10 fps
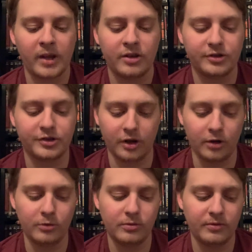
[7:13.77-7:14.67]

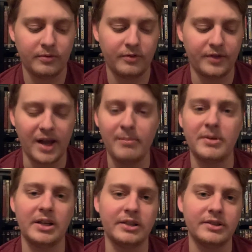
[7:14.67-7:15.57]
So that
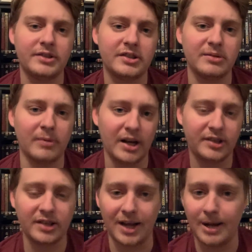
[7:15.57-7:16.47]
means my
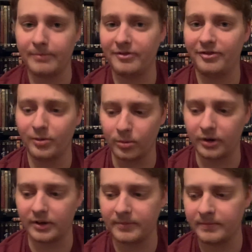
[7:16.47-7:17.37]
top
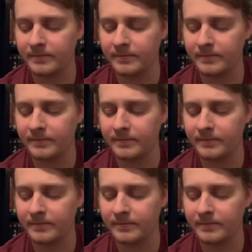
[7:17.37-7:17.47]
4